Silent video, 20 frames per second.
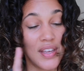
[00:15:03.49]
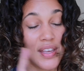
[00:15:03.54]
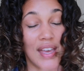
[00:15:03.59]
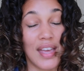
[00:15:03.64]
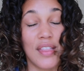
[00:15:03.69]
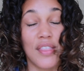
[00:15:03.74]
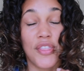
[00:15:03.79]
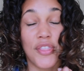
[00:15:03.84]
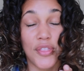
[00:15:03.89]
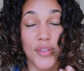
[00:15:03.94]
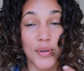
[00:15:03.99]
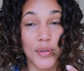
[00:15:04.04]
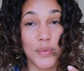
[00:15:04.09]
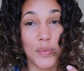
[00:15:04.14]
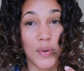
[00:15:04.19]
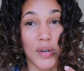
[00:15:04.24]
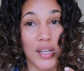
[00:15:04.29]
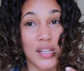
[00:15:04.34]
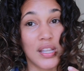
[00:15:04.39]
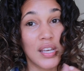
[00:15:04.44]
And third
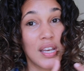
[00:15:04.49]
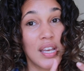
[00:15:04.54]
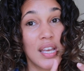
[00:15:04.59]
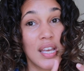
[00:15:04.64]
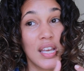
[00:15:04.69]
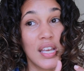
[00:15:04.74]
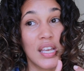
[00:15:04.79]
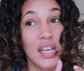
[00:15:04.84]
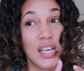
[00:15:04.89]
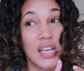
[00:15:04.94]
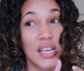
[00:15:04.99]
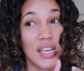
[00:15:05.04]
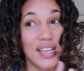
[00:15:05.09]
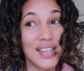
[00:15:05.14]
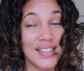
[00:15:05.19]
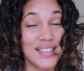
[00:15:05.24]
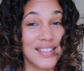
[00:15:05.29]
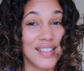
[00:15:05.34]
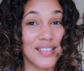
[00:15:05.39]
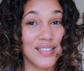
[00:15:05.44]
one,
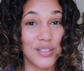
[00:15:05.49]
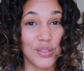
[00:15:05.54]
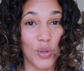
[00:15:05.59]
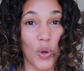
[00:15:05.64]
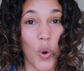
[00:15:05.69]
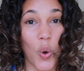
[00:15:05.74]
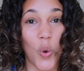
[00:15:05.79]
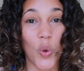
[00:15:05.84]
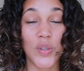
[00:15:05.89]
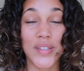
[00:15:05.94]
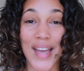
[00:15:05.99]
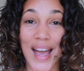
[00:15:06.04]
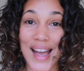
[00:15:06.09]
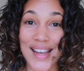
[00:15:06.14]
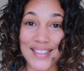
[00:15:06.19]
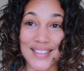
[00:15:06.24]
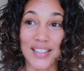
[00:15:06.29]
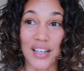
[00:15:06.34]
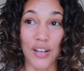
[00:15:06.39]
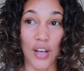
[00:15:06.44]
it doesn't hold
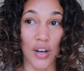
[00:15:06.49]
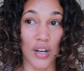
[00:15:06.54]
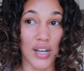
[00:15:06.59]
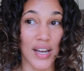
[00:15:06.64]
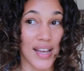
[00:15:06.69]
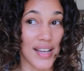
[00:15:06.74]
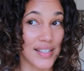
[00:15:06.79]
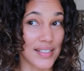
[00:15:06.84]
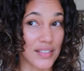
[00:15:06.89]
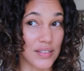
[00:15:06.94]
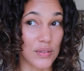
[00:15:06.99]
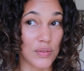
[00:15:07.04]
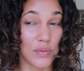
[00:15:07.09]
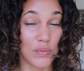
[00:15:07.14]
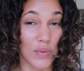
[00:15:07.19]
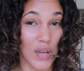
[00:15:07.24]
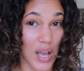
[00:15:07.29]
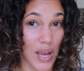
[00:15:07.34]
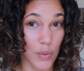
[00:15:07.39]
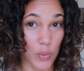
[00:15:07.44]
as long as
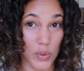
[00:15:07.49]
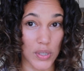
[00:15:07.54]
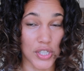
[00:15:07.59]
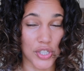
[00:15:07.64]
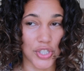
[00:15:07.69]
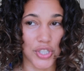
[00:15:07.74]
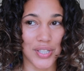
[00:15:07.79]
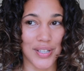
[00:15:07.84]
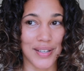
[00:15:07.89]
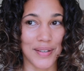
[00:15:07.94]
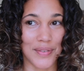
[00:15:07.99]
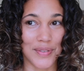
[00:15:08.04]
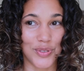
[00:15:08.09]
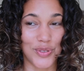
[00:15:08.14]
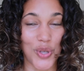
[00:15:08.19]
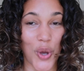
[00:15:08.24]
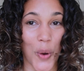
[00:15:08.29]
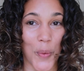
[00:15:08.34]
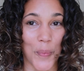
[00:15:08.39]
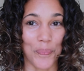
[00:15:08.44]
I wish.
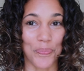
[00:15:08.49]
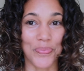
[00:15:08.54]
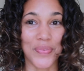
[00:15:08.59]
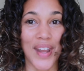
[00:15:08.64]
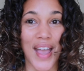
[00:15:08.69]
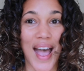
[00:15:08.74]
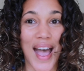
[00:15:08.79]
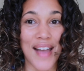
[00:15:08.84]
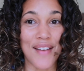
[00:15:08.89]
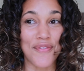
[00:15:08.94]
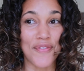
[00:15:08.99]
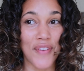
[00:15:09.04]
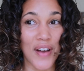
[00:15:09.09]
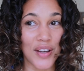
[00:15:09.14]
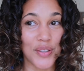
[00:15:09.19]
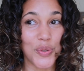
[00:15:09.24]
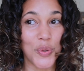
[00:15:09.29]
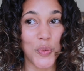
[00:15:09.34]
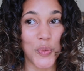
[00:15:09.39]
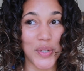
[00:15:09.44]
So I
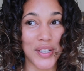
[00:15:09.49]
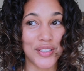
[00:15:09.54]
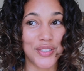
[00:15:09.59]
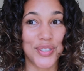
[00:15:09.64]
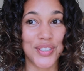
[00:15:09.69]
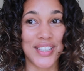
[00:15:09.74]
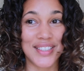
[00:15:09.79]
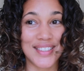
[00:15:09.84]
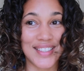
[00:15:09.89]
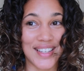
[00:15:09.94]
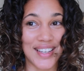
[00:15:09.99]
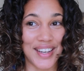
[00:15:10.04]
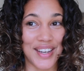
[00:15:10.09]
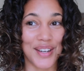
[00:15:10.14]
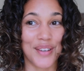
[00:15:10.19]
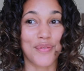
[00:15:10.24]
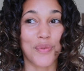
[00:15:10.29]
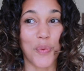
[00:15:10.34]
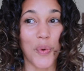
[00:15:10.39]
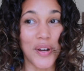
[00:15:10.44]
found a way to take
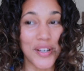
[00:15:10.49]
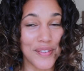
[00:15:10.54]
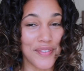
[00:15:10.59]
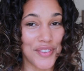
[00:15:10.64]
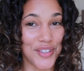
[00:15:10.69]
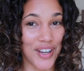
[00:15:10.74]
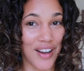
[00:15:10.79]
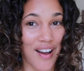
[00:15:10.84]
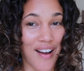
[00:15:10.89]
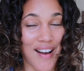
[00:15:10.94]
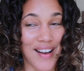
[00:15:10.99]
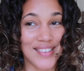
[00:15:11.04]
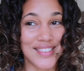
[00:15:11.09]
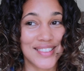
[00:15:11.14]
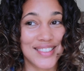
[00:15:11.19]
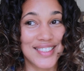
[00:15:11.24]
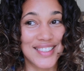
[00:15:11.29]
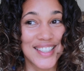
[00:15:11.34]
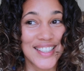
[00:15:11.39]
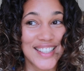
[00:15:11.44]
care of one of the
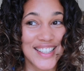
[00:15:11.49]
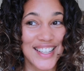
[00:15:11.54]
cons.